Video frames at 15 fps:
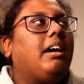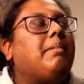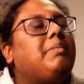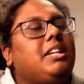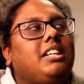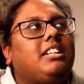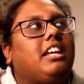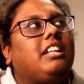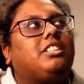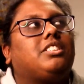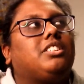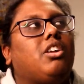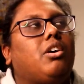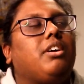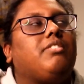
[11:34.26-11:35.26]
I mean,
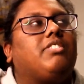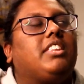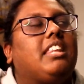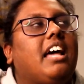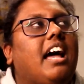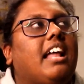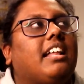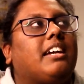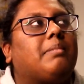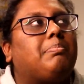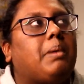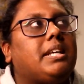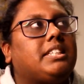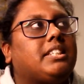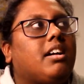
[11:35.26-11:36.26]
it's not even that. Like,
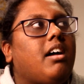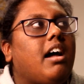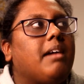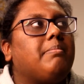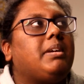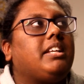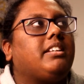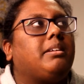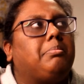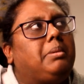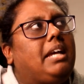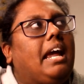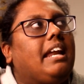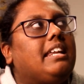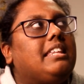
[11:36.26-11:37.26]
Beskar, I mean, could
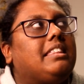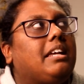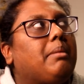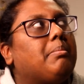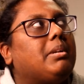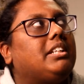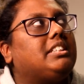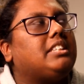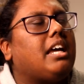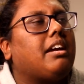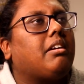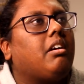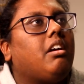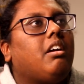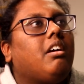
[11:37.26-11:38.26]
be anything, but it's
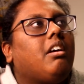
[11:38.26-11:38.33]
like,